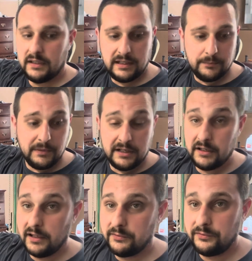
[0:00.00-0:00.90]
it might
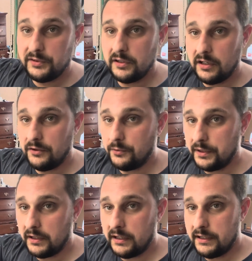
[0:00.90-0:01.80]
not fit all the way
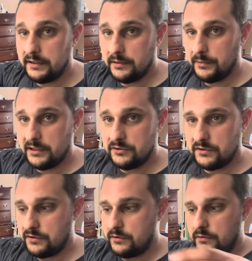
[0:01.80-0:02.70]
on, and it might
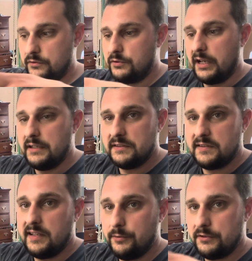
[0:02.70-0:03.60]
just try and
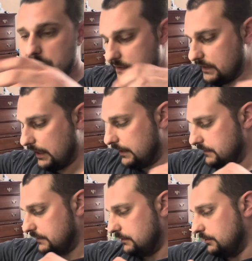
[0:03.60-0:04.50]
sandwich the
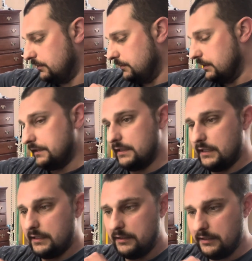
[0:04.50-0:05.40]
sides, and you don't want
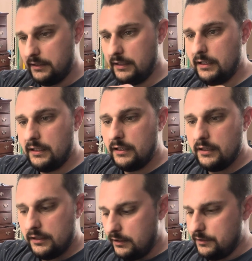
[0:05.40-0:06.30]
that.
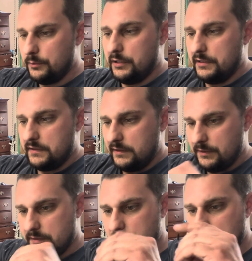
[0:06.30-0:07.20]
You want it
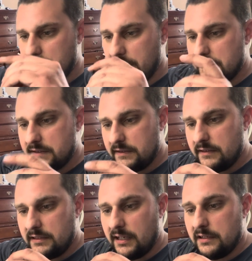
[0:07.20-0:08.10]
to be a nice
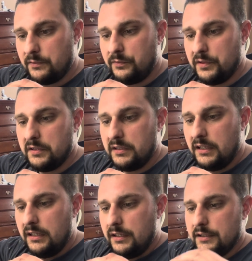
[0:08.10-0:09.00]
tight fit,
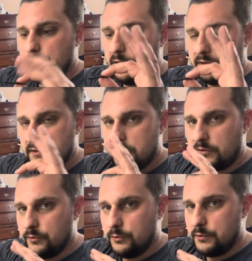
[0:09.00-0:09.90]
and you want the
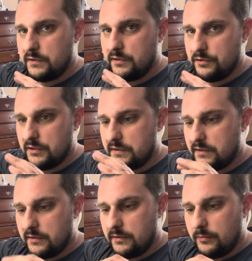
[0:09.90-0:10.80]
screws to
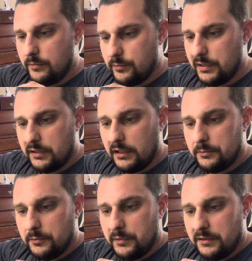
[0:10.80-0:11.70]
just be
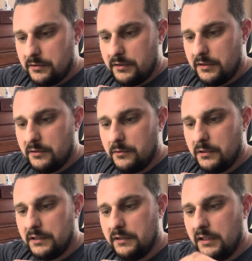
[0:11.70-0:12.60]
complementary. You don't
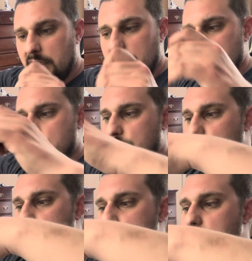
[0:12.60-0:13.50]
want the
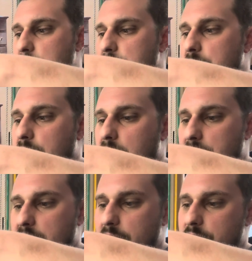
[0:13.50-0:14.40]
screws to be doing all
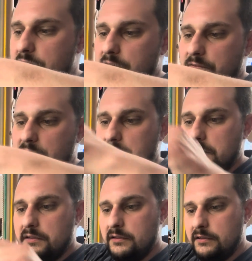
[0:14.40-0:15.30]
the heavy lifting.
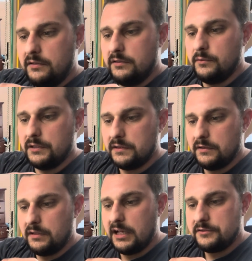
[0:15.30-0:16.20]
You want the
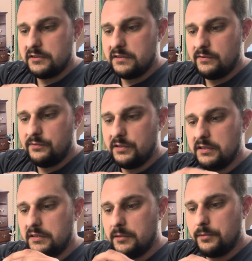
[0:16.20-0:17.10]
notches to fit
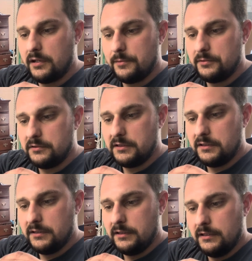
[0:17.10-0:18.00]
in there properly.
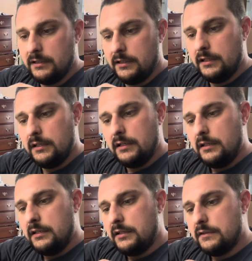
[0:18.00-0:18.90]

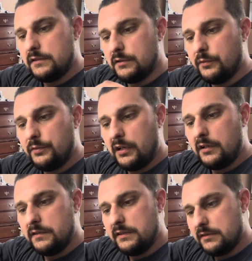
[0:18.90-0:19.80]
And so far,
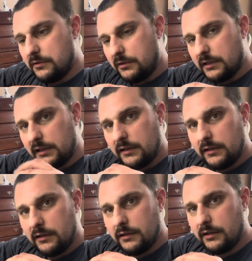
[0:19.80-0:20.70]
these look like
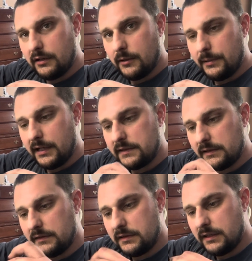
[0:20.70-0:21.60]
they are passing
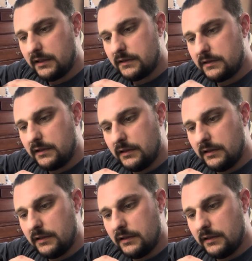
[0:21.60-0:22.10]
the test.